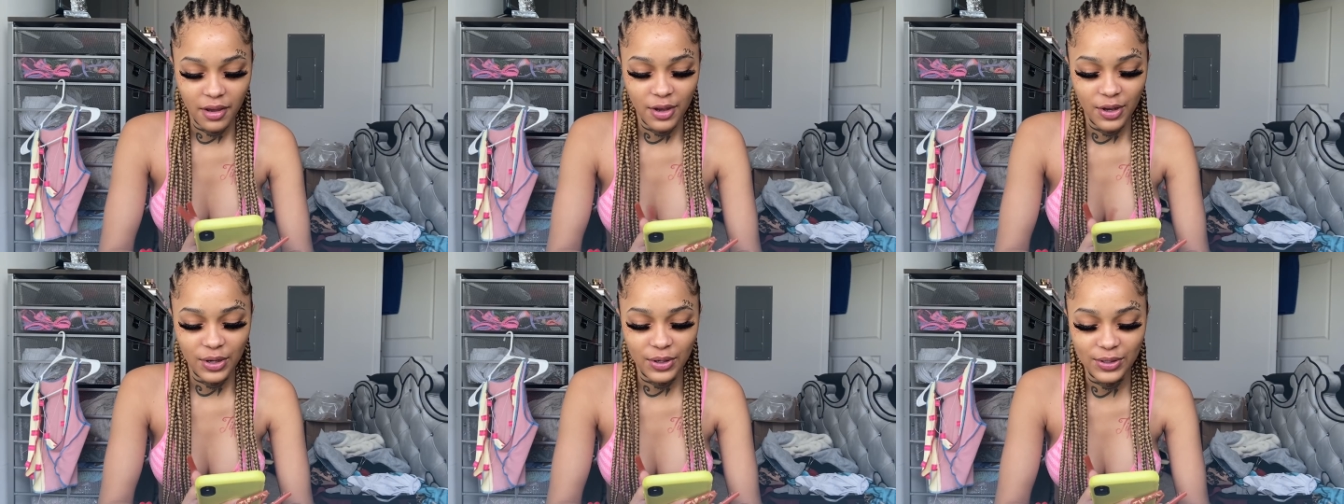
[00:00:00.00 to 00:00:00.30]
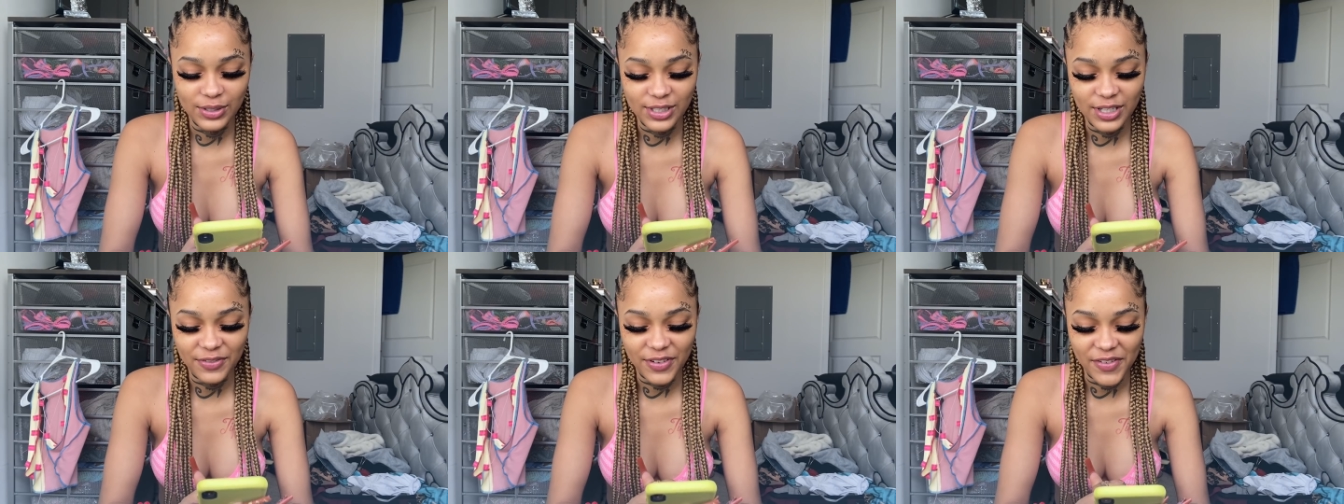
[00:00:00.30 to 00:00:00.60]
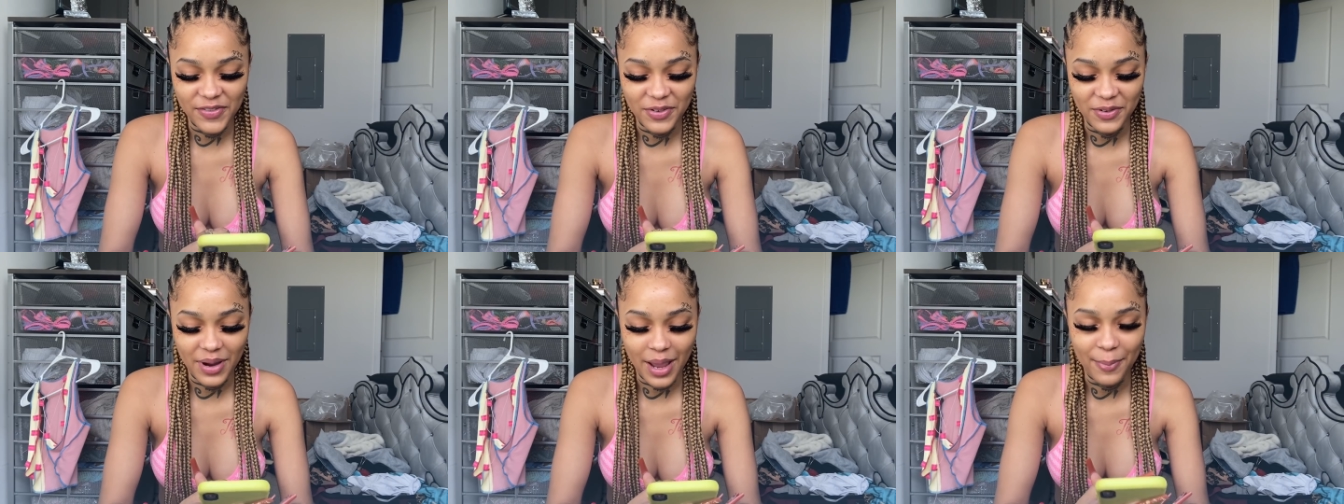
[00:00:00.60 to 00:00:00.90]
Who's your
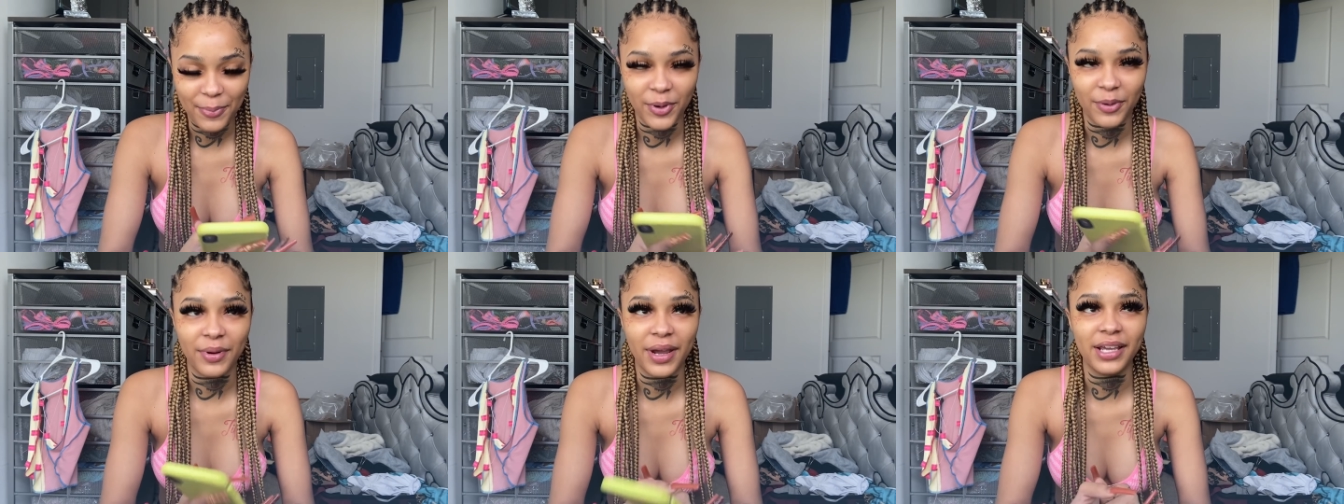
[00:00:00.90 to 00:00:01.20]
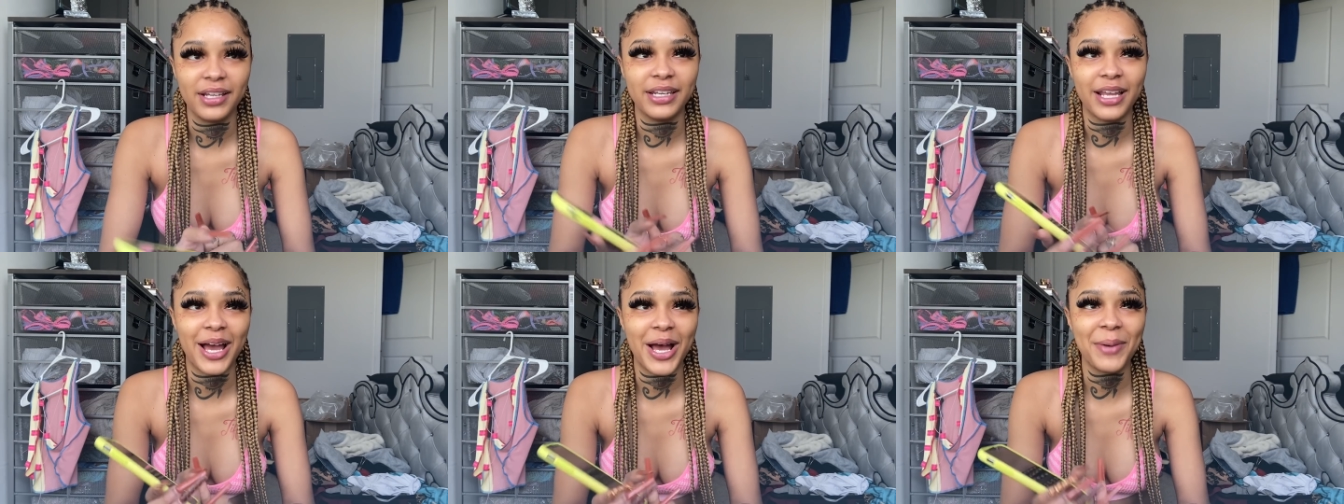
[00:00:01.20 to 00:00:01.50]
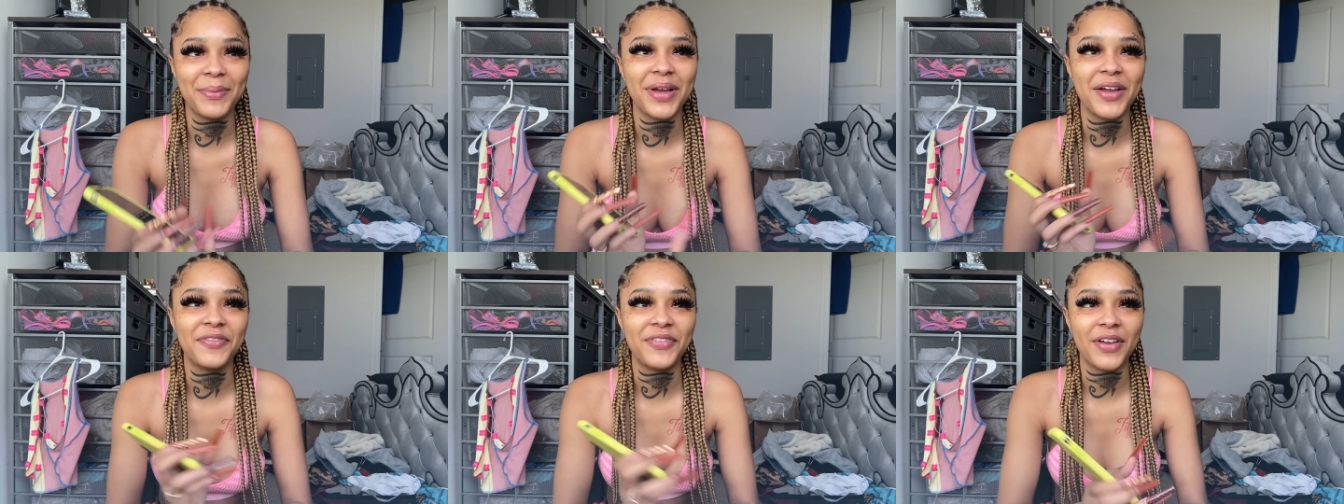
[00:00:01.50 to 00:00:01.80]
favorite rapper? Right now,
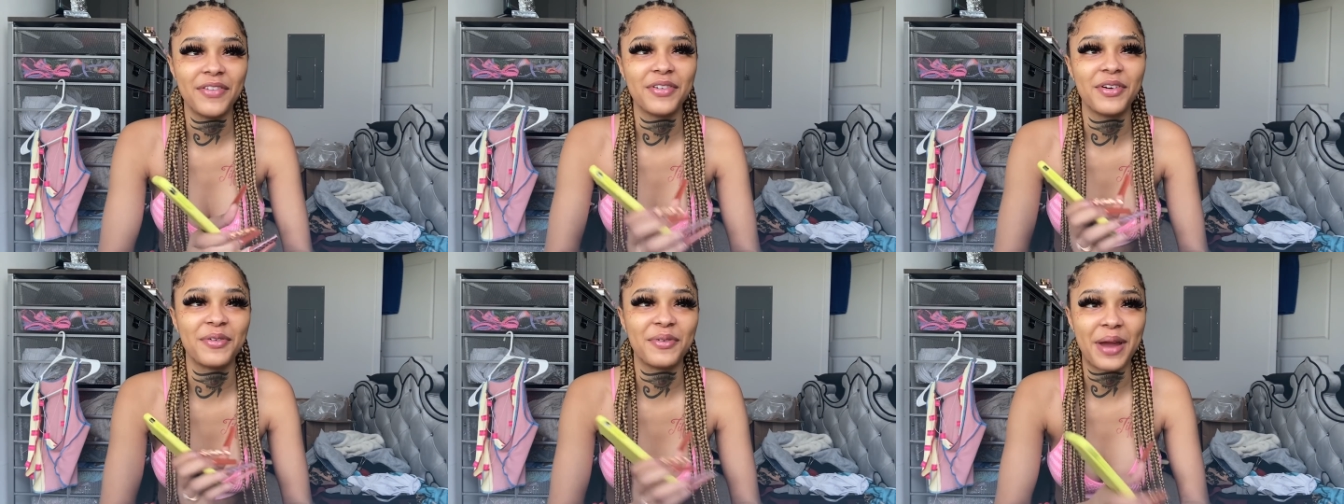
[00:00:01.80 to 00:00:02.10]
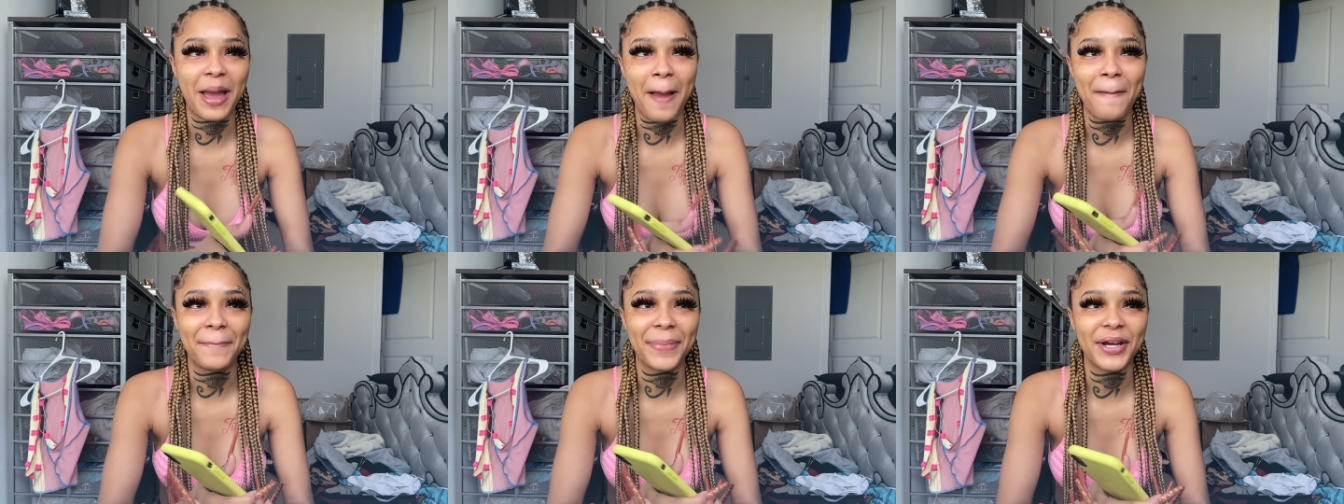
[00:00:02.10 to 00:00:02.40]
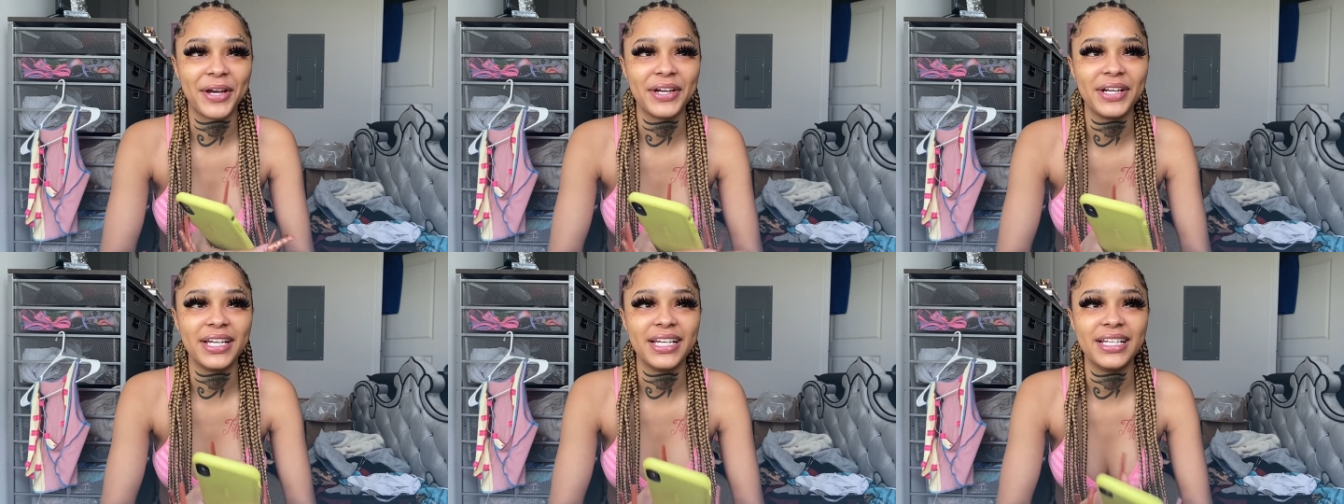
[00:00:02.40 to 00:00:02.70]
my favorite
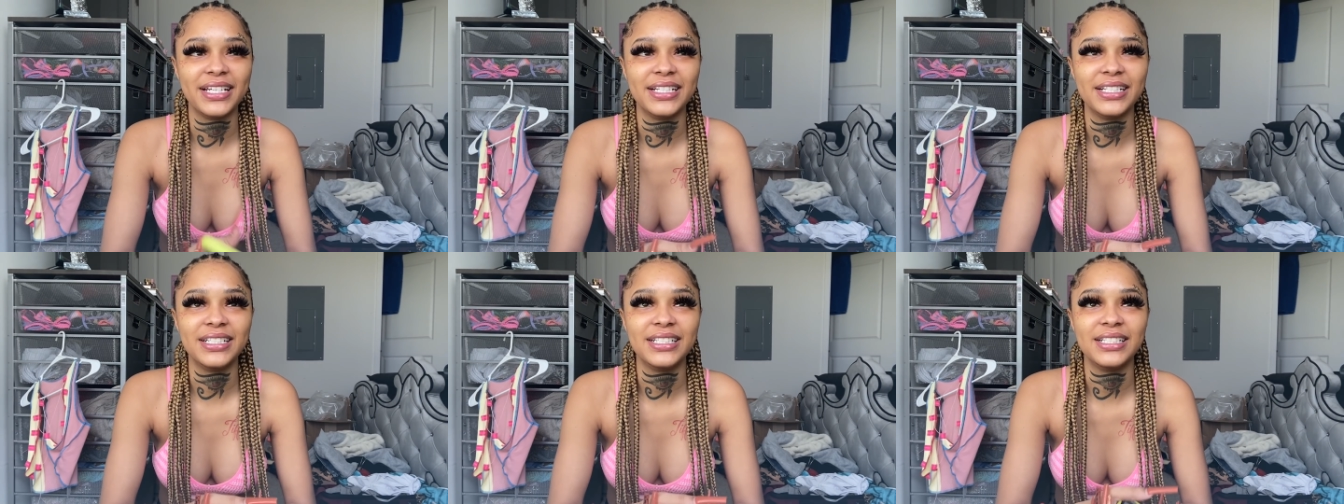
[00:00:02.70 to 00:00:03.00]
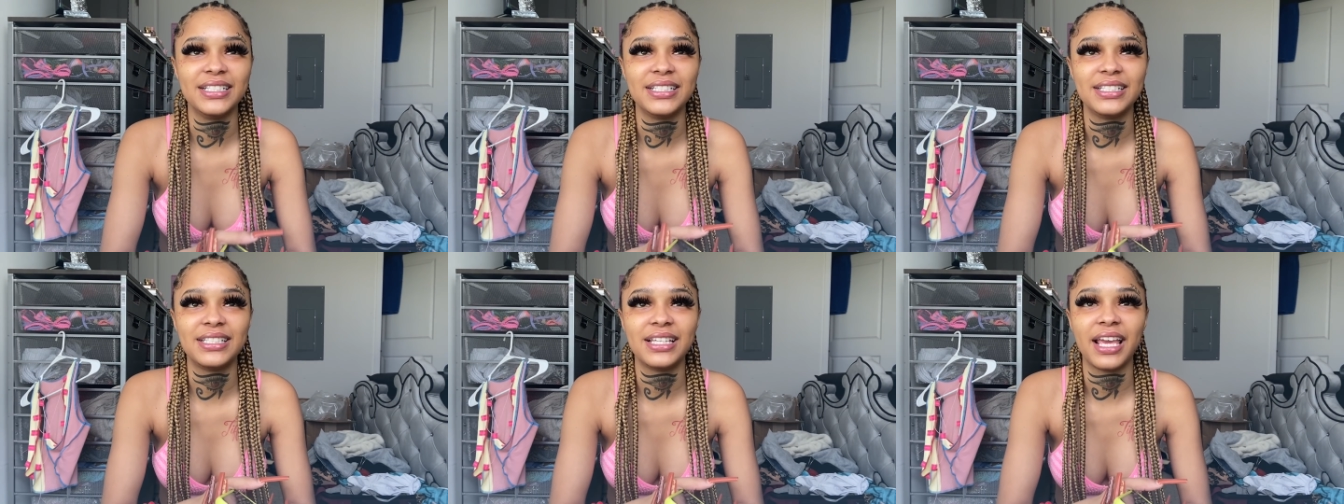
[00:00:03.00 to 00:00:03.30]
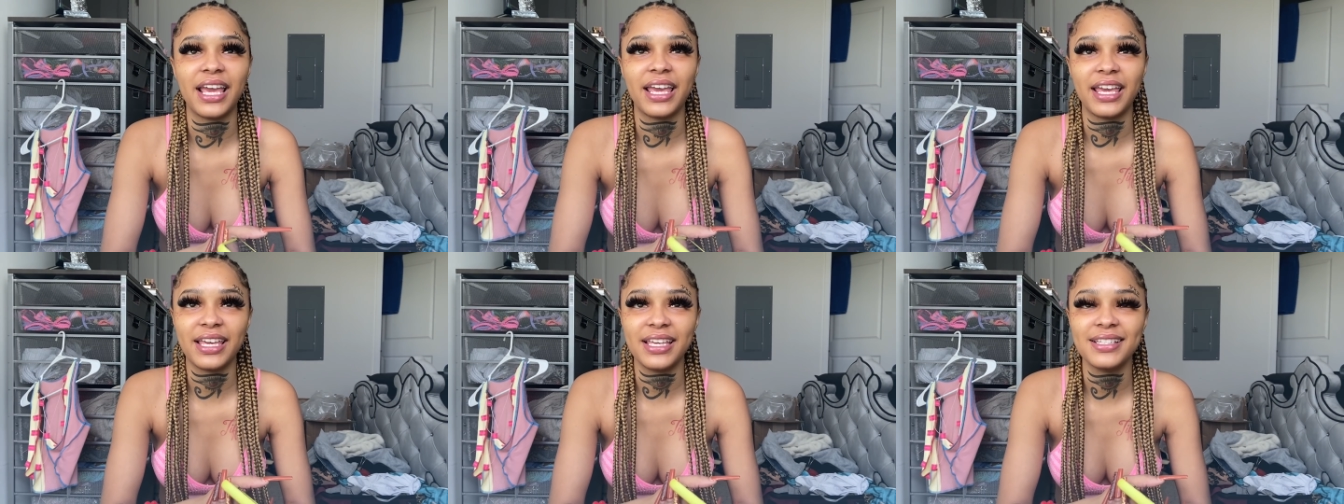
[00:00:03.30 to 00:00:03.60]
rapper is
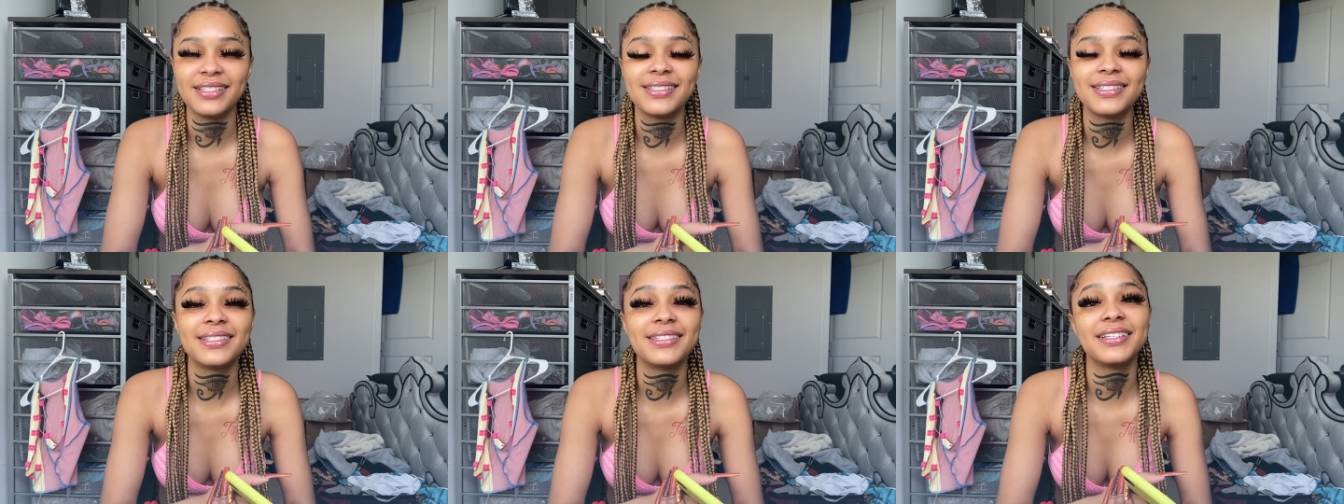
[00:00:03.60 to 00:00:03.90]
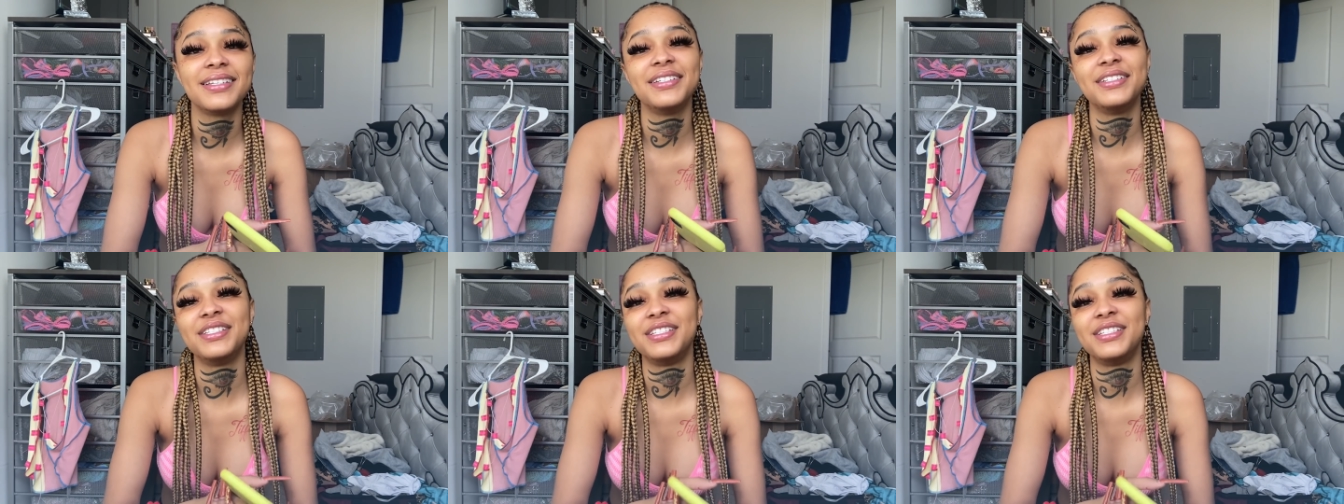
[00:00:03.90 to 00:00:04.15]
East